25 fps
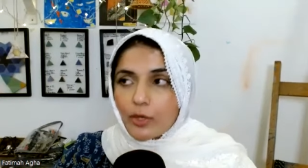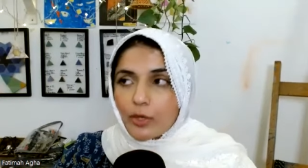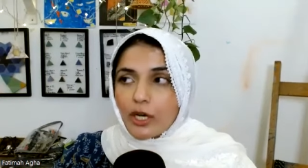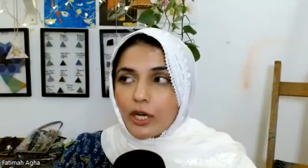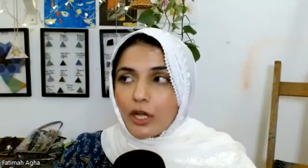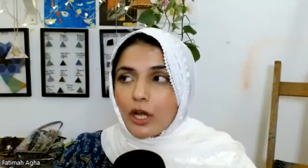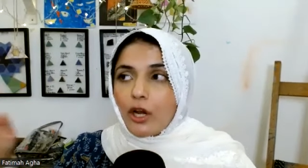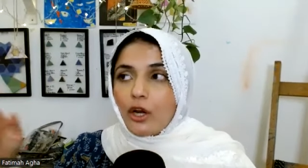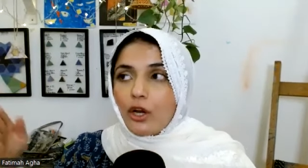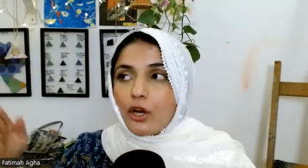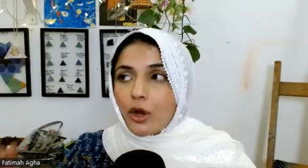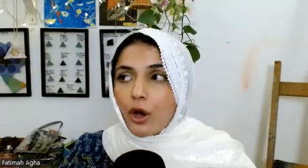but
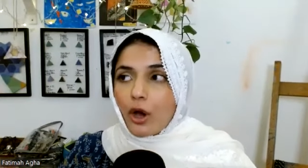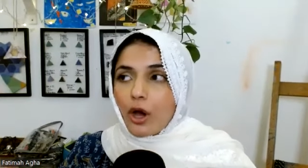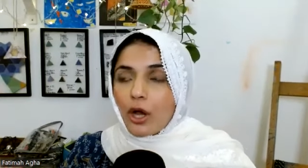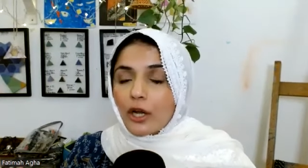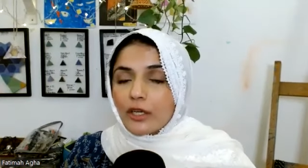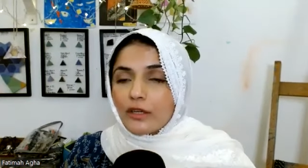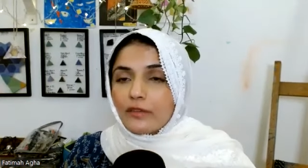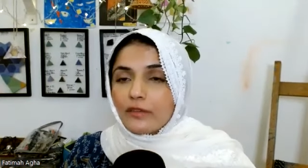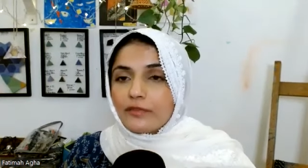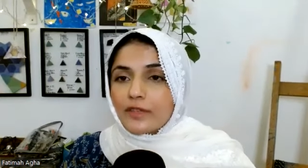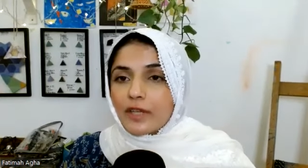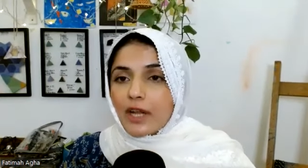a
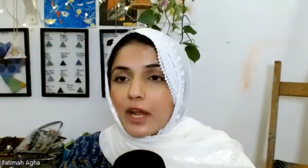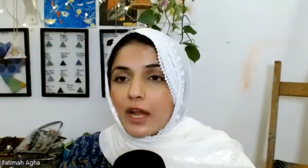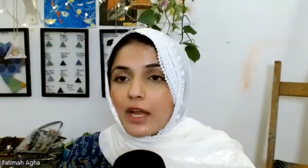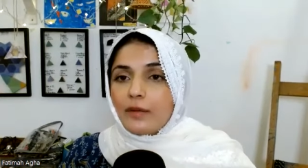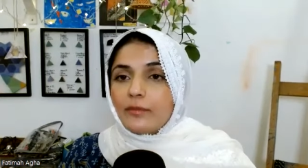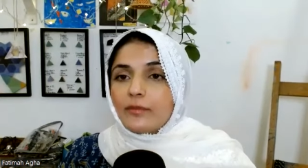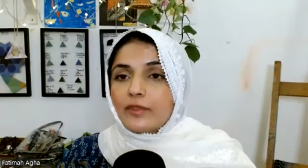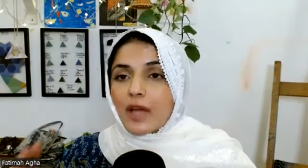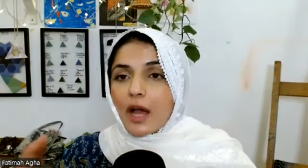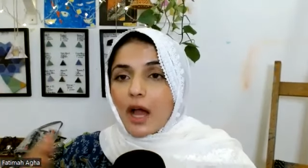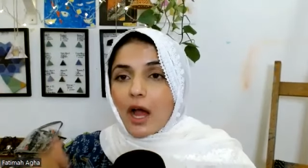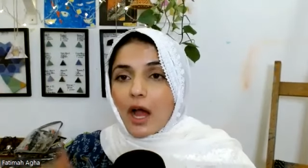lot of
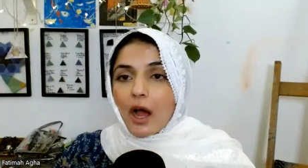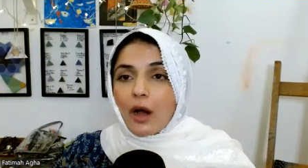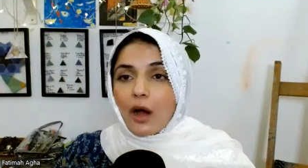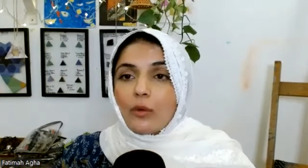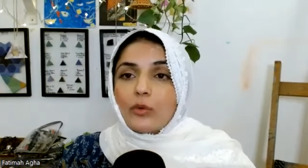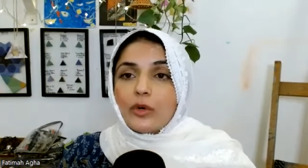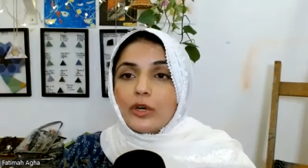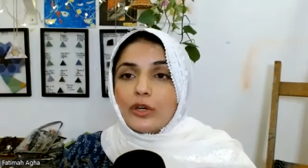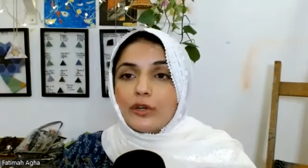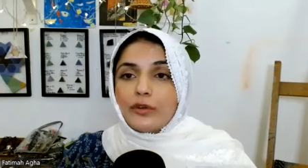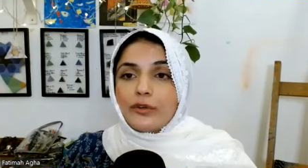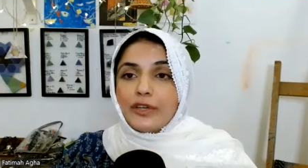times
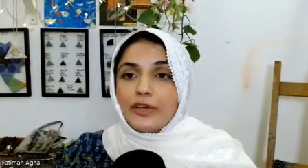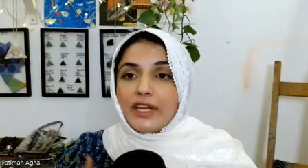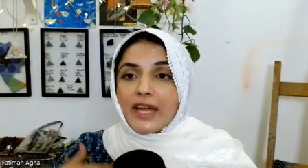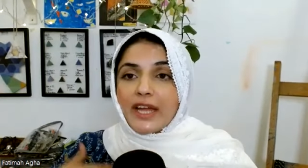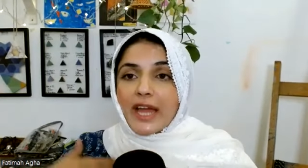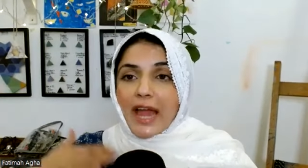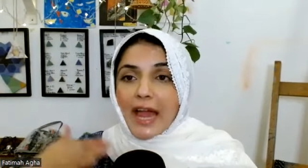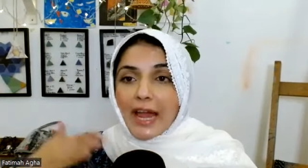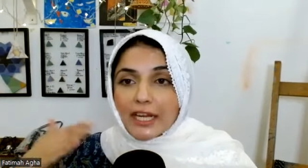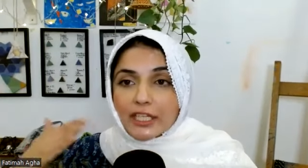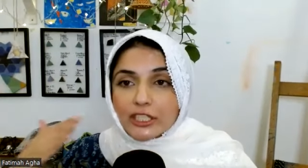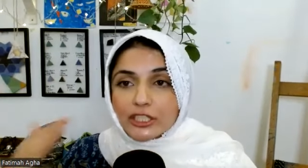our
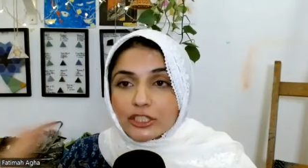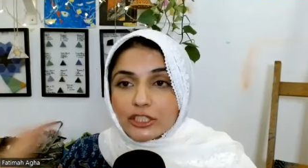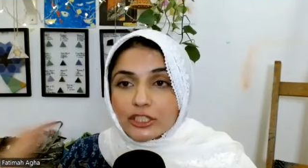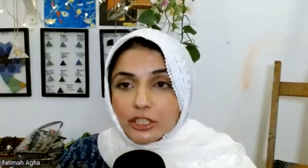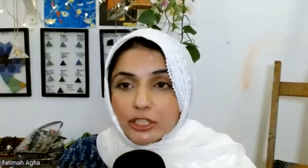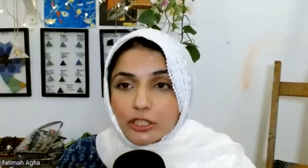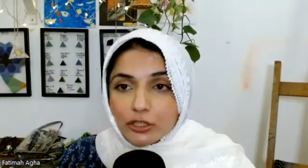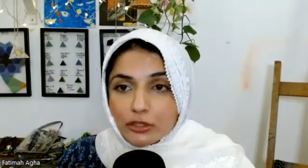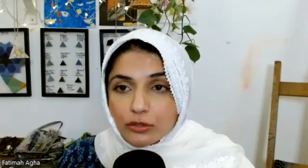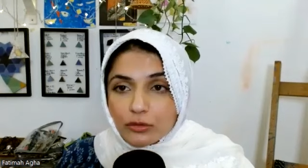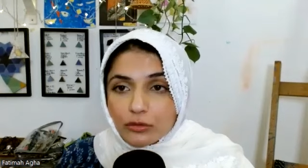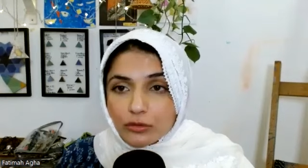
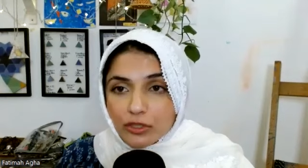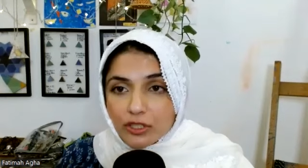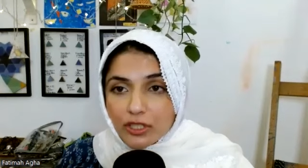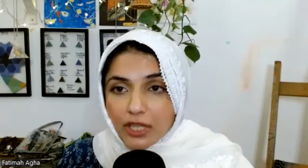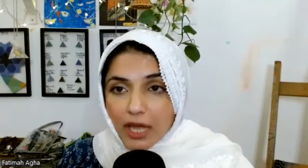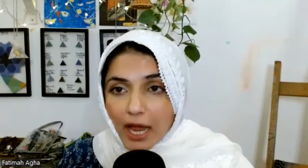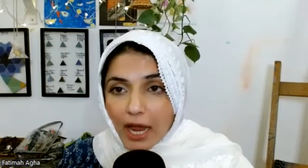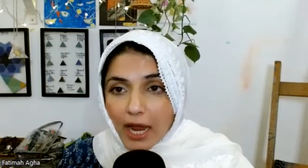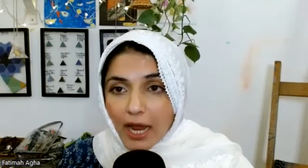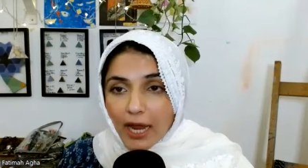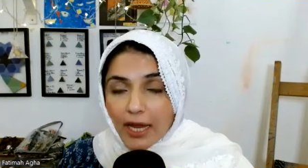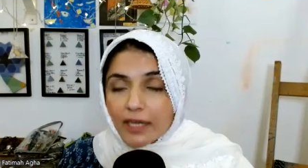reaction to
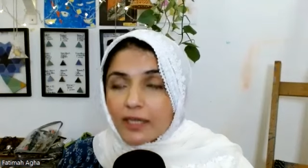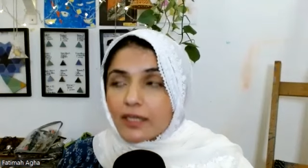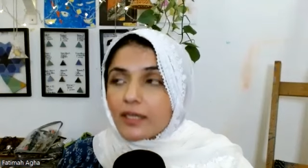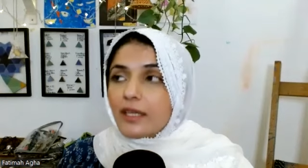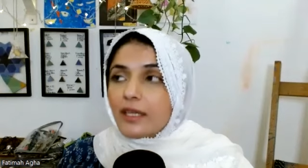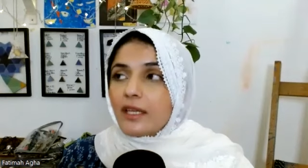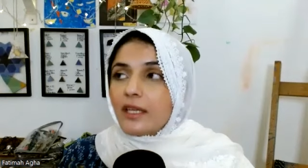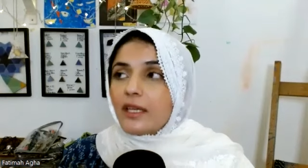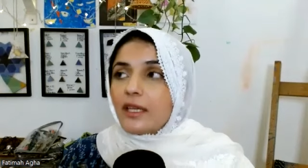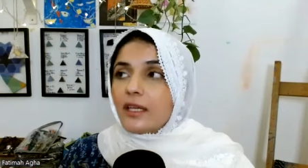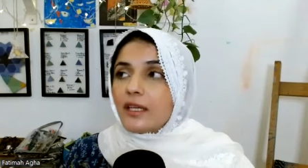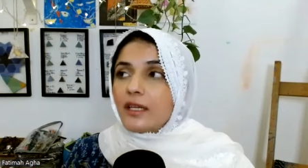that
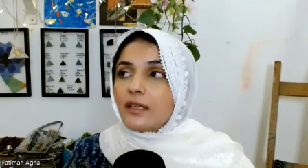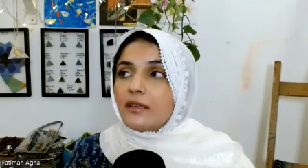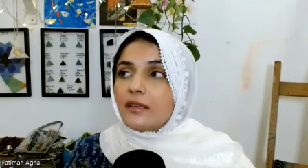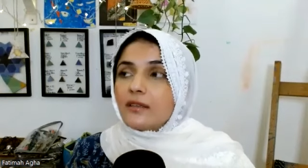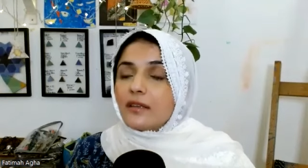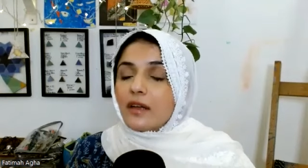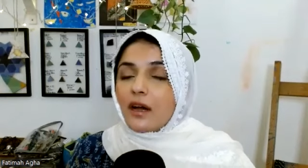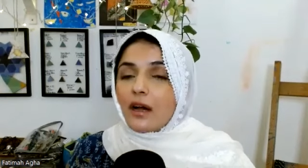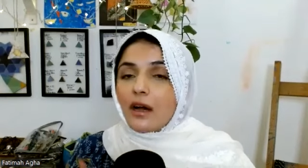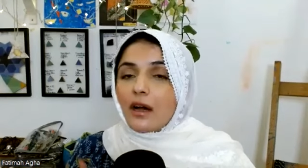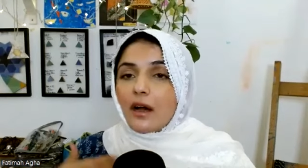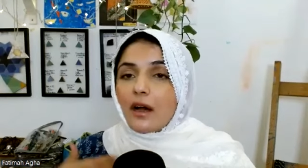
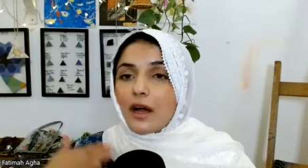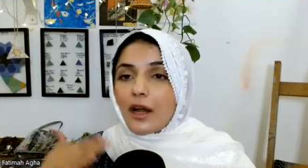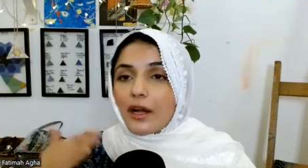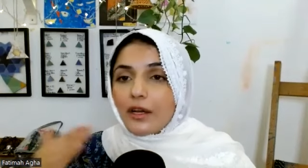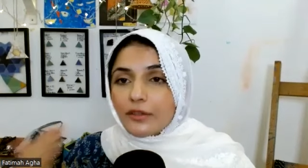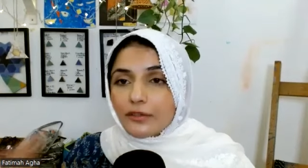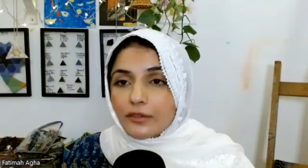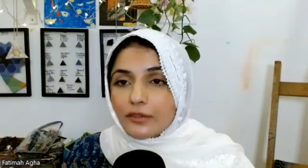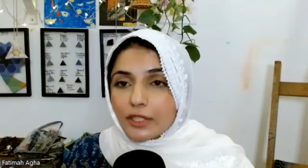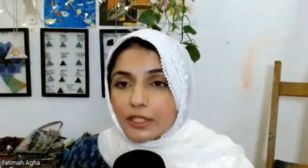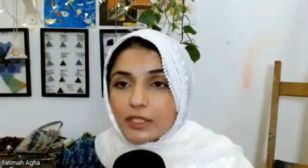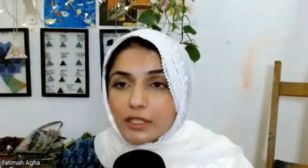is a
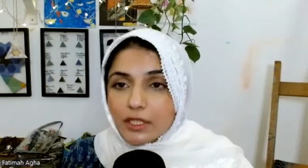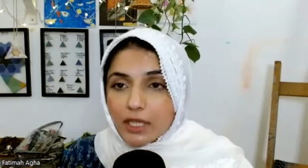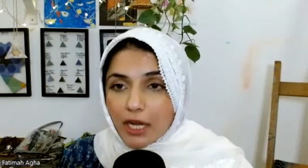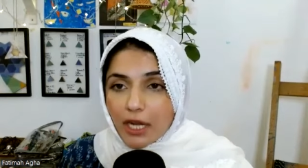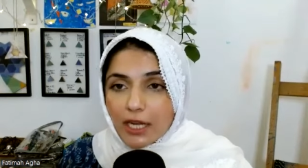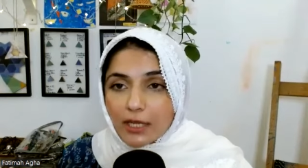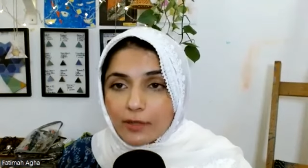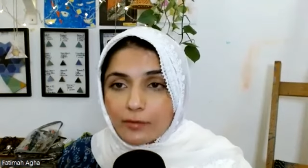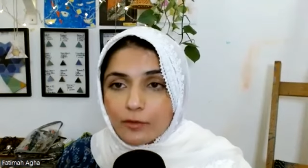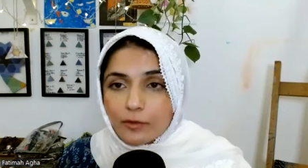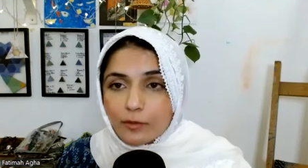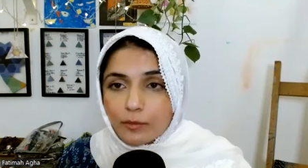hundred
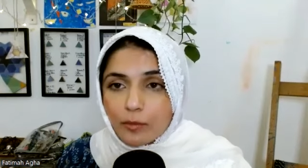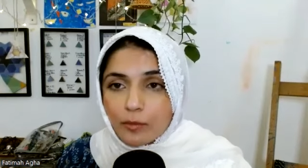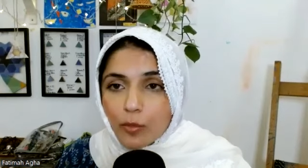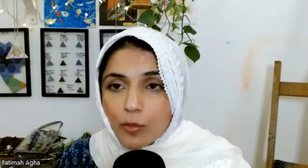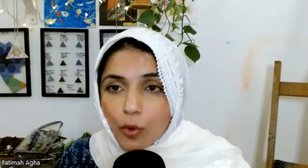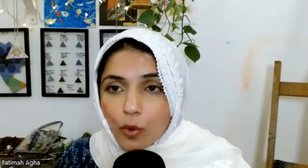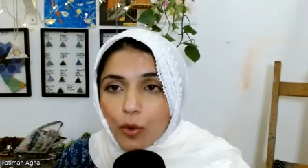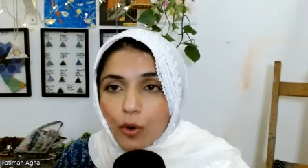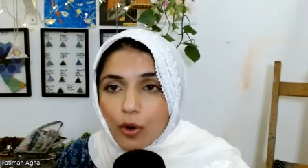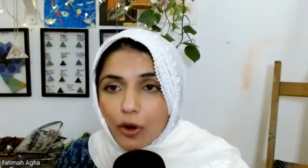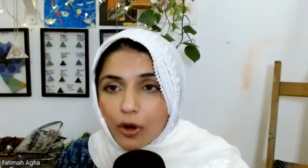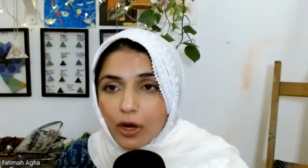times
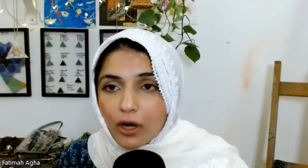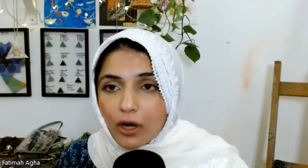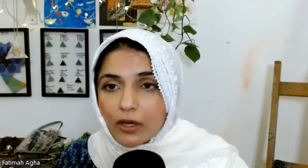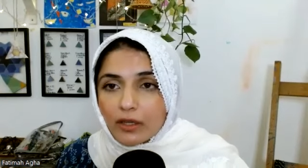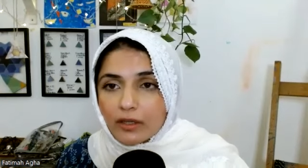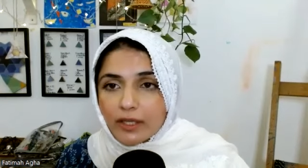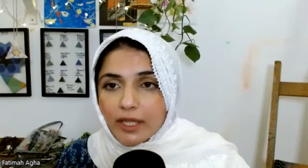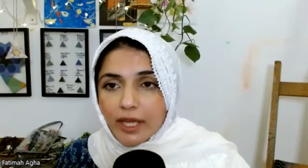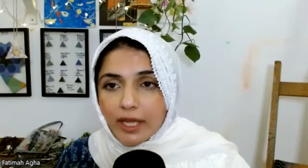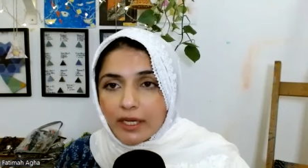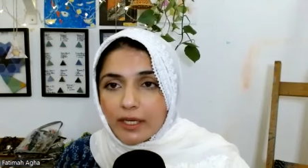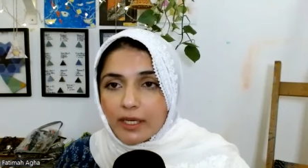
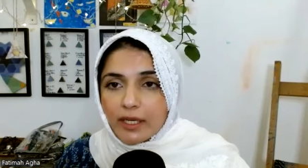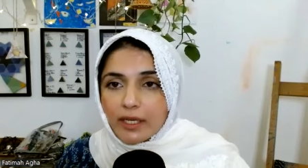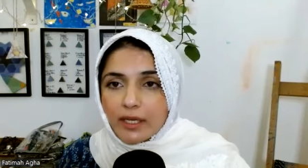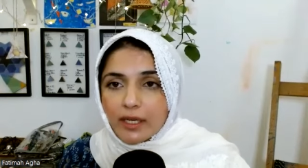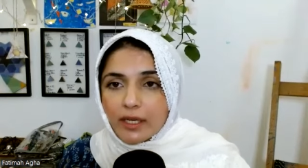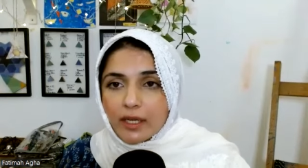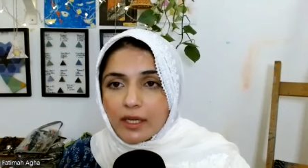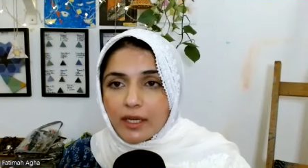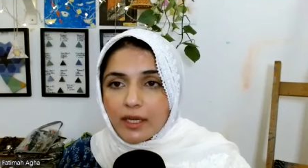more than